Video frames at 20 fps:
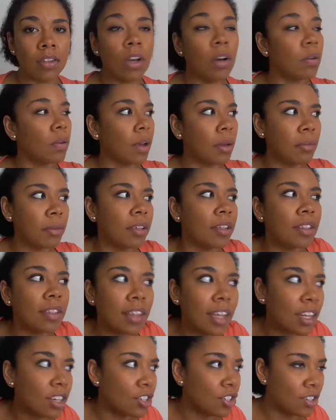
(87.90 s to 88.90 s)
No, I mean,
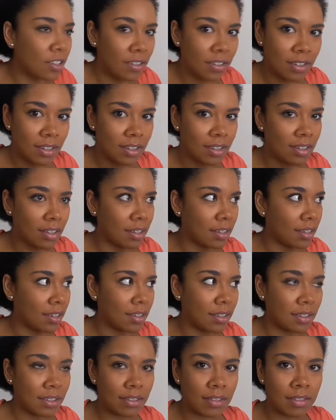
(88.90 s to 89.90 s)
that shirt's
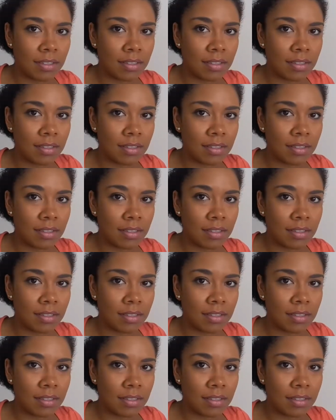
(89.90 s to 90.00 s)
sick